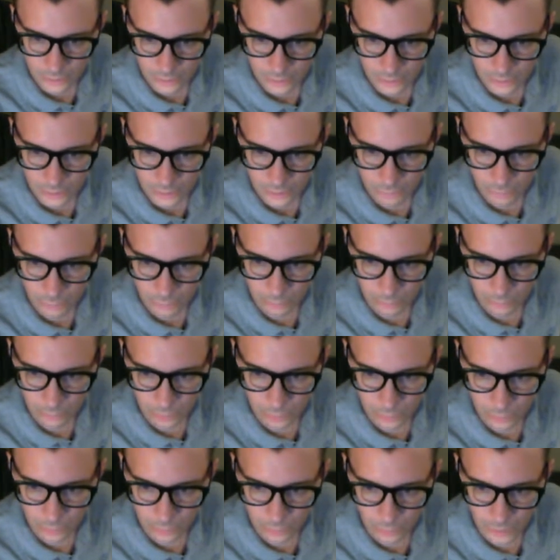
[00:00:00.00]
It will boot
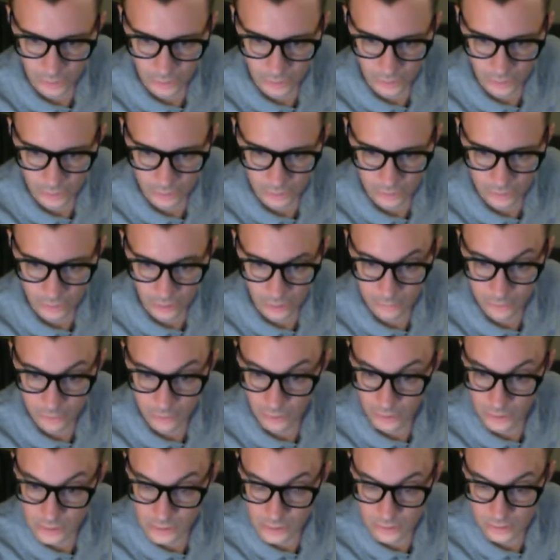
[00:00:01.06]
directly into
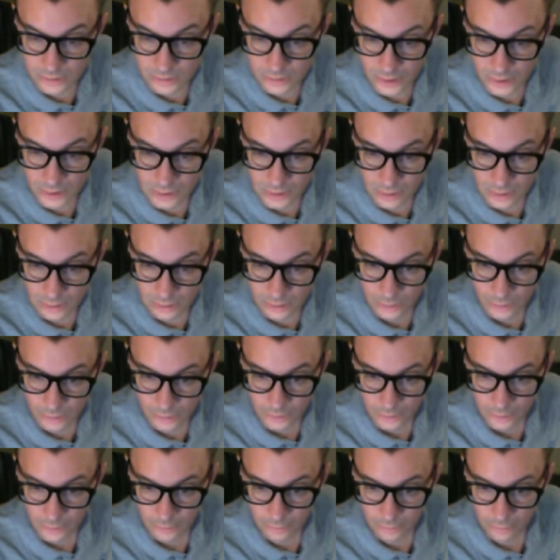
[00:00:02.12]
Emulation Station,
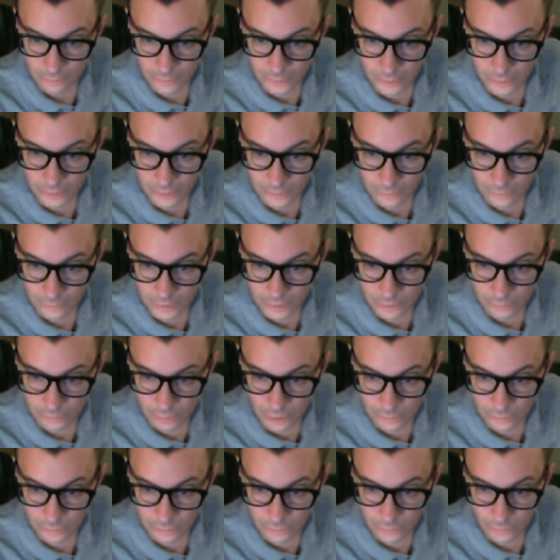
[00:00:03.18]
the interface
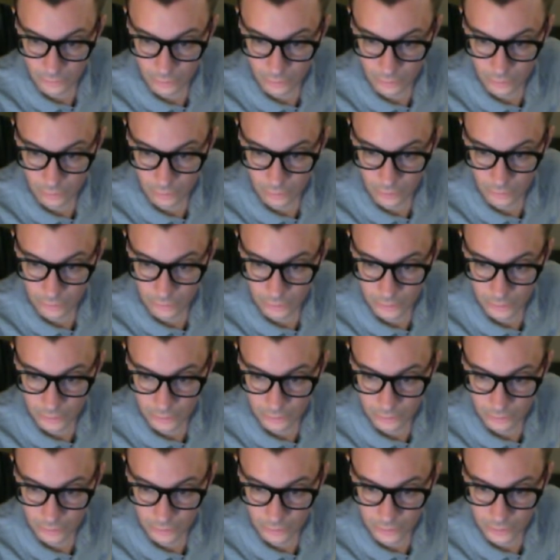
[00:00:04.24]
wrapper for all your emulators
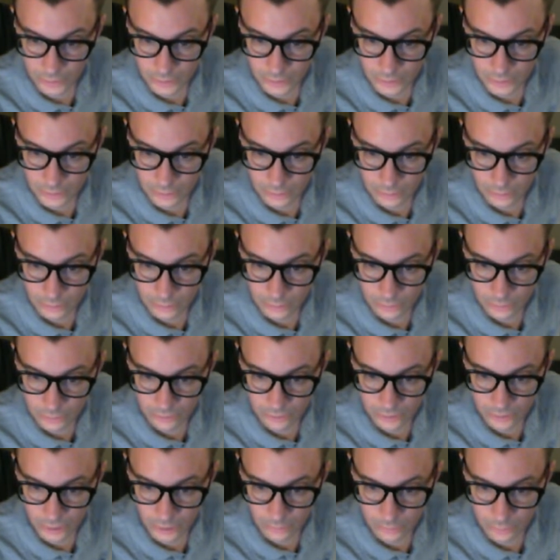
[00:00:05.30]
on it. Here, you'll set
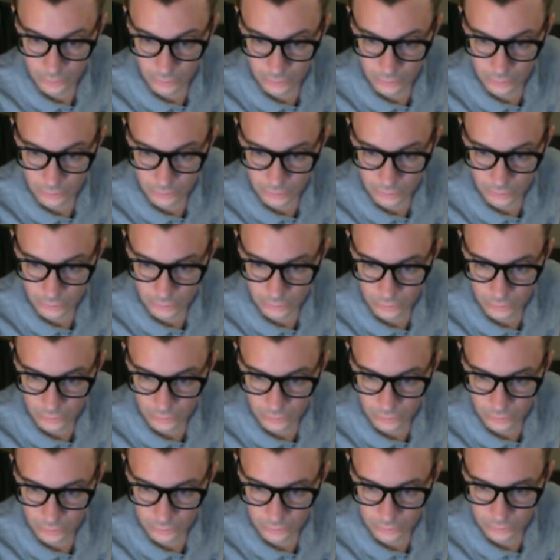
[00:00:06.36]
up your controller and do
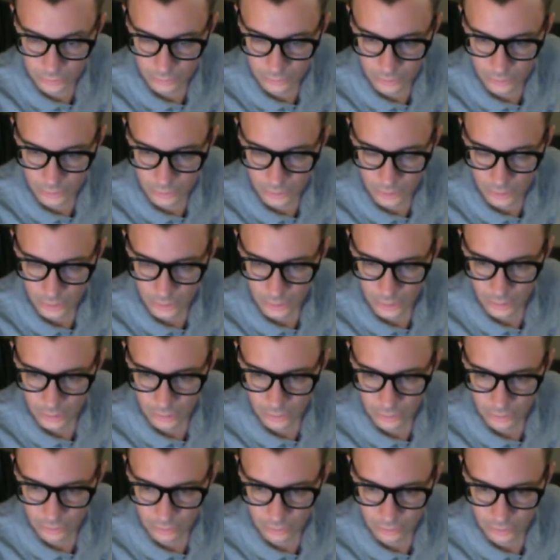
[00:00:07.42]

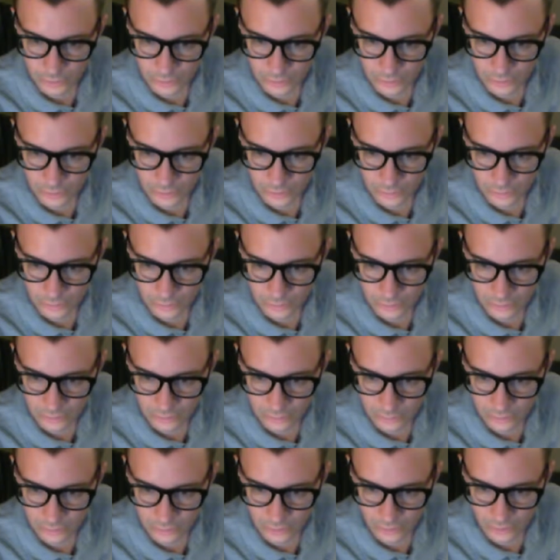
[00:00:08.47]
other tweaks to get your system
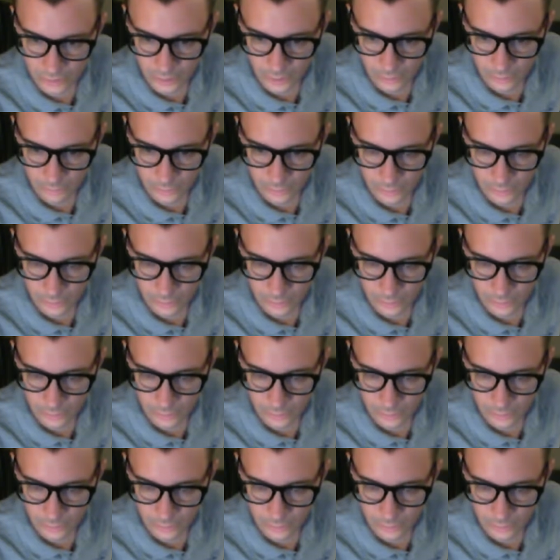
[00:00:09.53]
set up.